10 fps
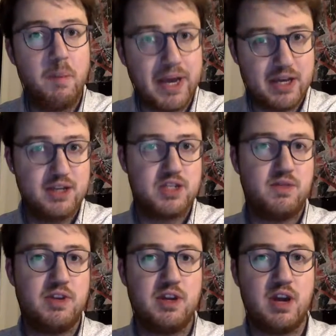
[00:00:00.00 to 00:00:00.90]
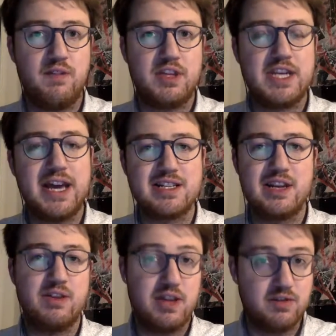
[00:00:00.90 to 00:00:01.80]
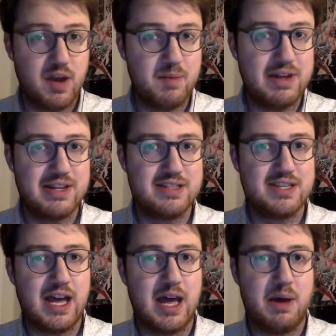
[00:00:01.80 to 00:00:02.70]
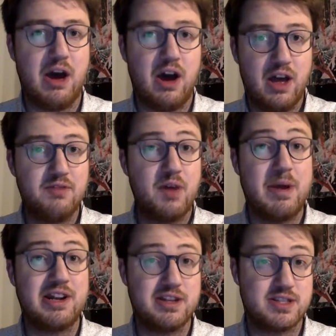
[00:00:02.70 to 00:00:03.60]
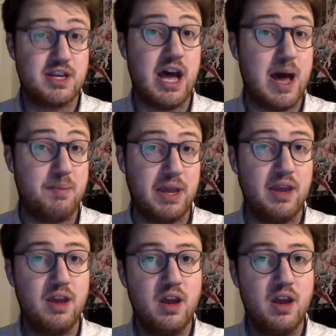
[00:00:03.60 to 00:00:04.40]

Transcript: because of the tax levy, the environmentalists are happy.